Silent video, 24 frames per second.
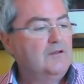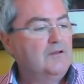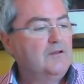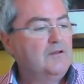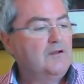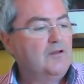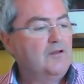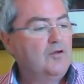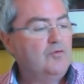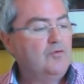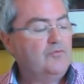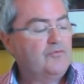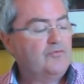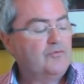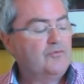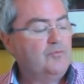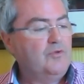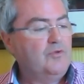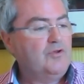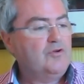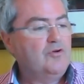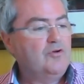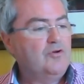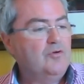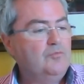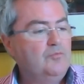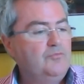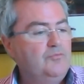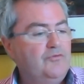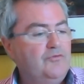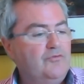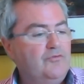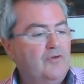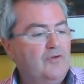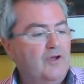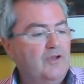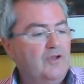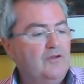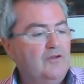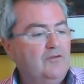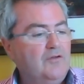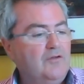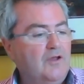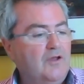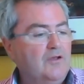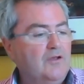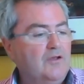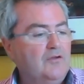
the closer we come to trying